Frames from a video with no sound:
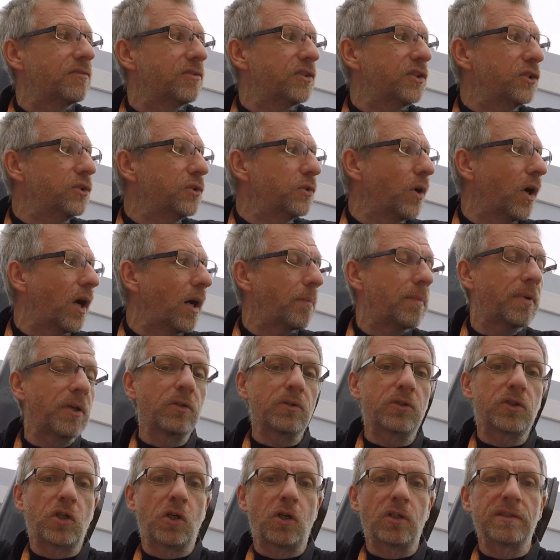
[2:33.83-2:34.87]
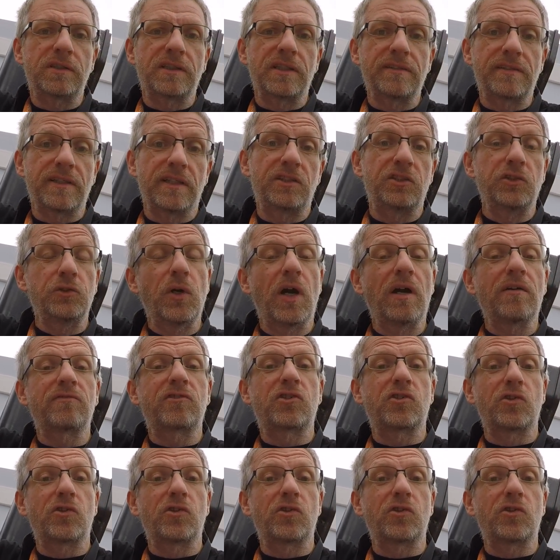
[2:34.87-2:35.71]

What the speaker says: if you upload content that you have